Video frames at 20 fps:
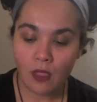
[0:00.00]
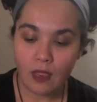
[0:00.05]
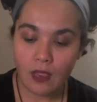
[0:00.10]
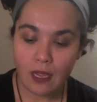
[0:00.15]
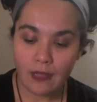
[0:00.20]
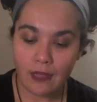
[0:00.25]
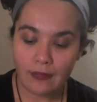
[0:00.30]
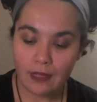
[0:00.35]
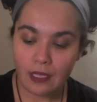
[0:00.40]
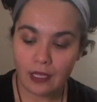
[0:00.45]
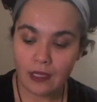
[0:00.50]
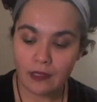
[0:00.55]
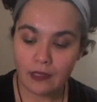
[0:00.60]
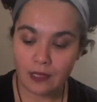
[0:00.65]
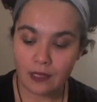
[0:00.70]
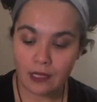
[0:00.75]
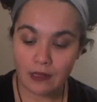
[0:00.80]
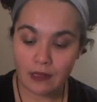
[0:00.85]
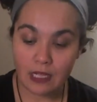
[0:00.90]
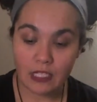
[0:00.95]
And
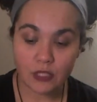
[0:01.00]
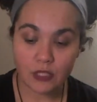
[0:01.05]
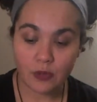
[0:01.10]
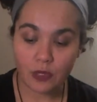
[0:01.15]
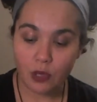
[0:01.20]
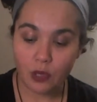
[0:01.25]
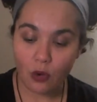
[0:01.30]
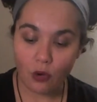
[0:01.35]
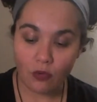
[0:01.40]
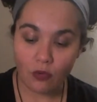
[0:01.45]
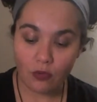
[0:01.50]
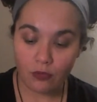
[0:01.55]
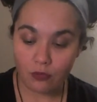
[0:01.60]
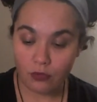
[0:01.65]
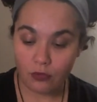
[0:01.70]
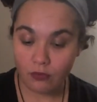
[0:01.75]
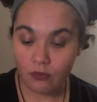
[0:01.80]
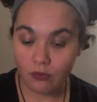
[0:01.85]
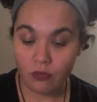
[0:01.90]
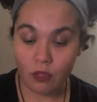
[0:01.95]
that's what
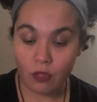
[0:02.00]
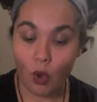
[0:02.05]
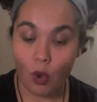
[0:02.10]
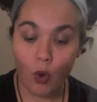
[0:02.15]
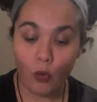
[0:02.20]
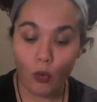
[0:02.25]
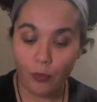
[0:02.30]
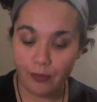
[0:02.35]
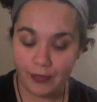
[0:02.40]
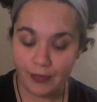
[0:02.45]
the hope